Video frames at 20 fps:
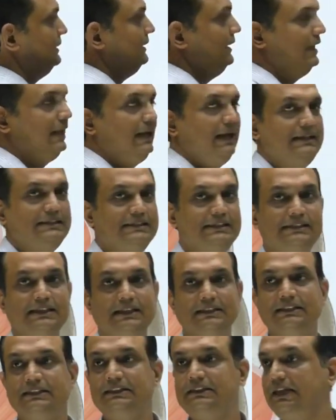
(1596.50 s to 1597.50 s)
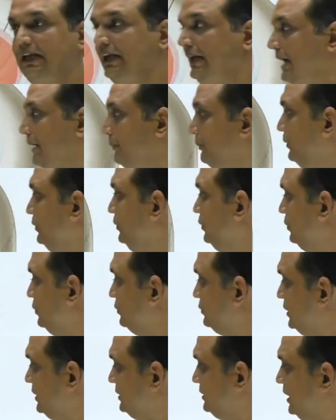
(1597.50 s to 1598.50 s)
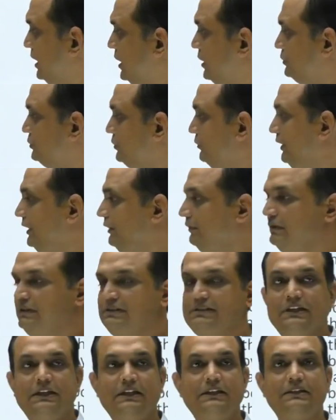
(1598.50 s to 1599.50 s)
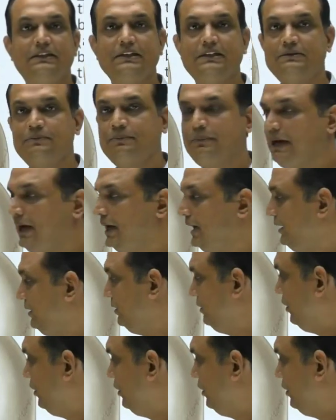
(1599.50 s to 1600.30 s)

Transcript: They arises as a thick aponeurosis. So when you will see this part